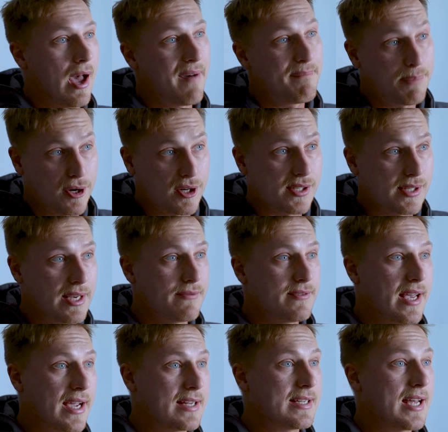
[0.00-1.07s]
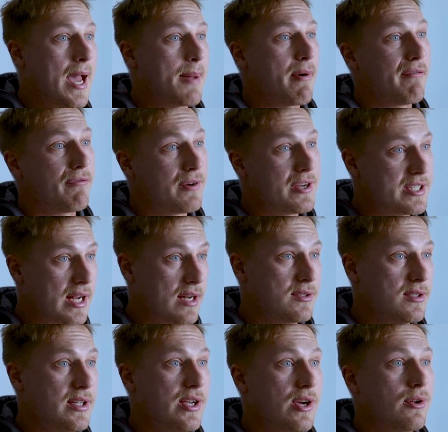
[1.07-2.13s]
Now, I personally have taken time, I've reached
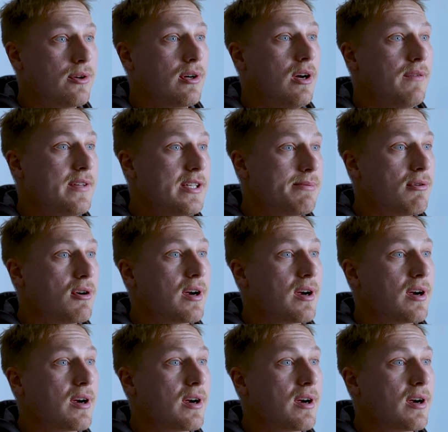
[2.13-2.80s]
out to the owner of these